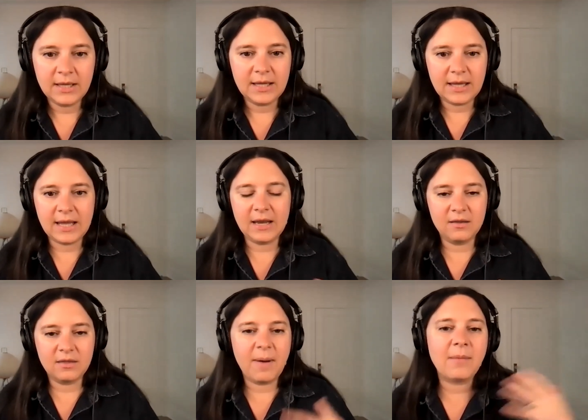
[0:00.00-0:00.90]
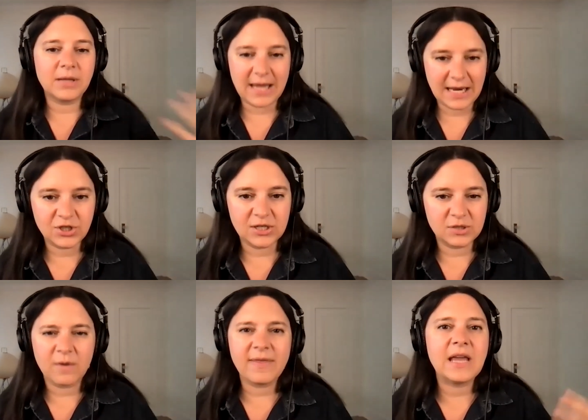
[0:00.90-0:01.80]
in the
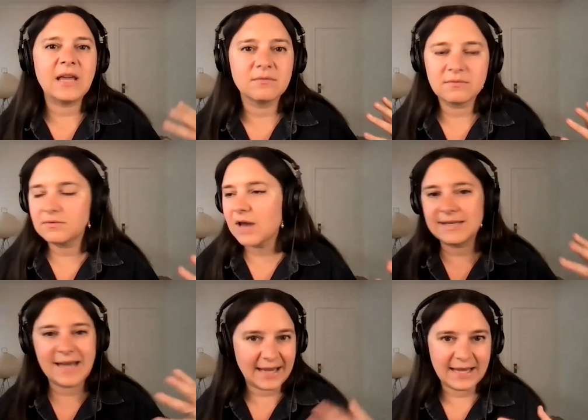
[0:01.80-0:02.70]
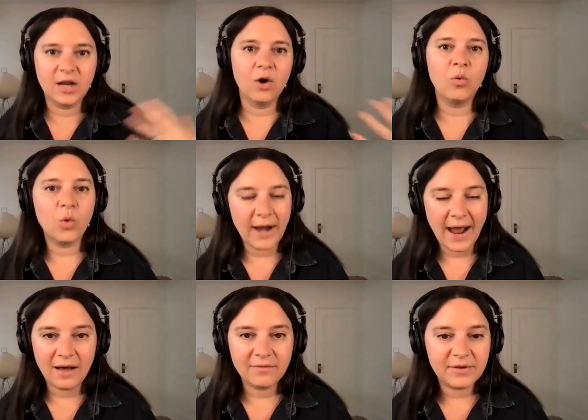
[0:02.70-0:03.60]
publications where they a decade ago would
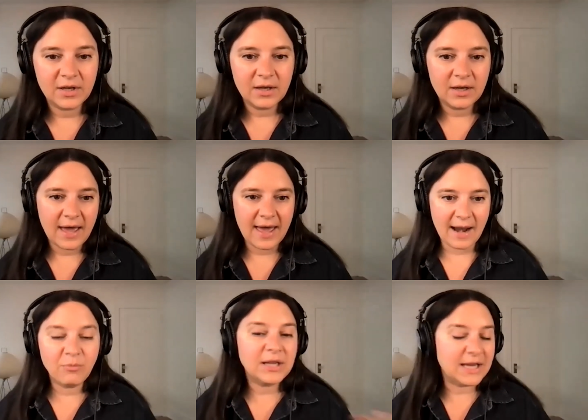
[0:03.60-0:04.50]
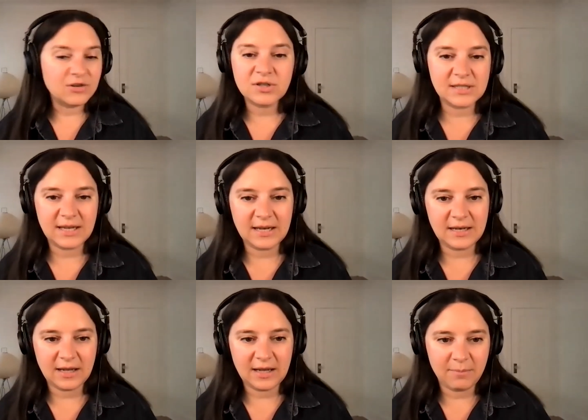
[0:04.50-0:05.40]
have. And I'm really interested
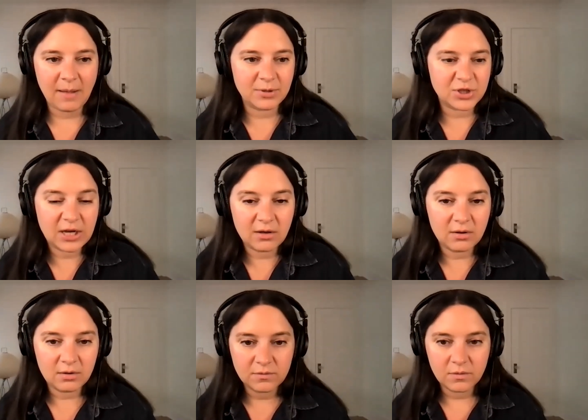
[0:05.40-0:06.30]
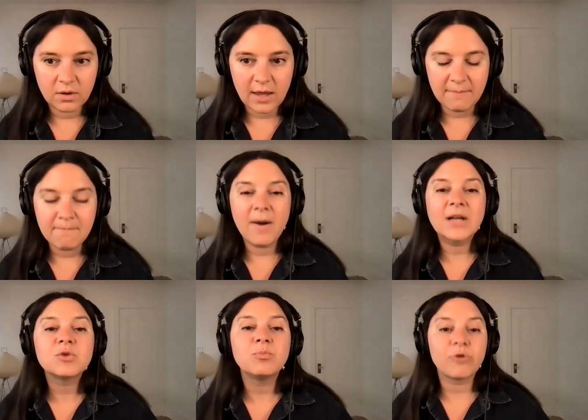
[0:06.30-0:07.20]
in in publishing a
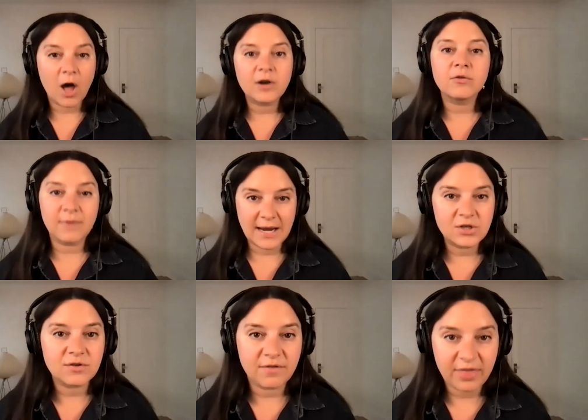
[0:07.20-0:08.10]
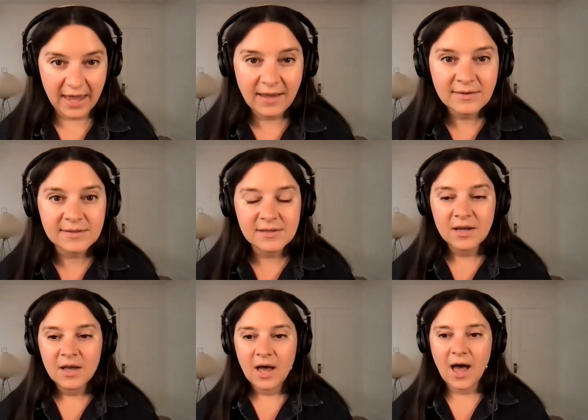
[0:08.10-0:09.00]
much broader range of things.
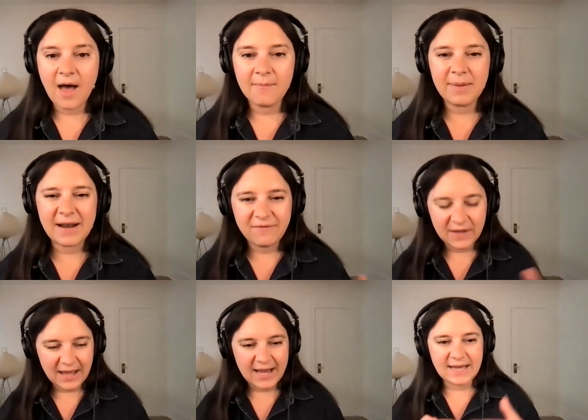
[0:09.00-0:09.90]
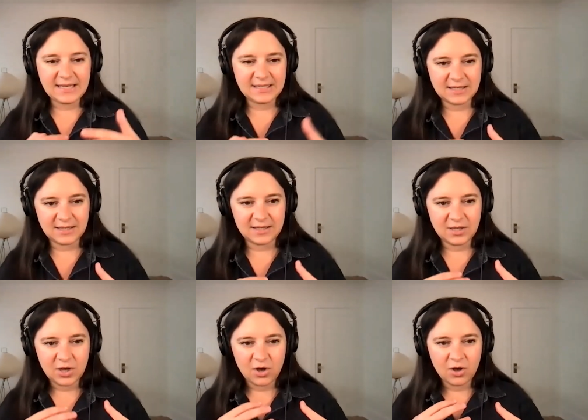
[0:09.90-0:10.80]
Um, but I feel like I need
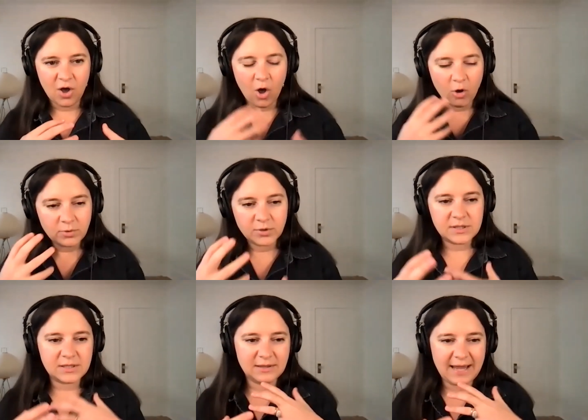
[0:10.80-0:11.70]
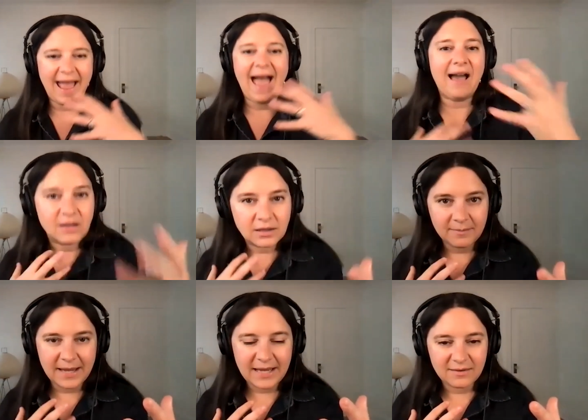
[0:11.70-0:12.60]
to almost like
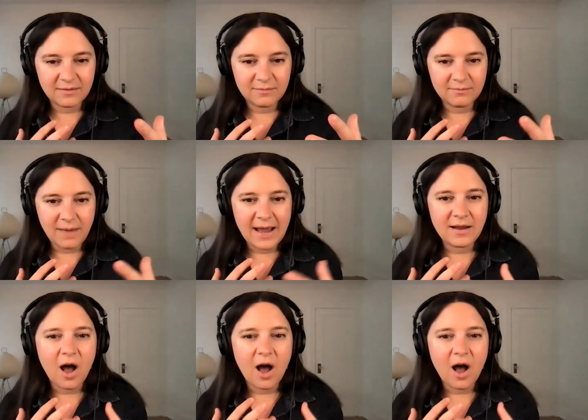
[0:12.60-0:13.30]
acclimate my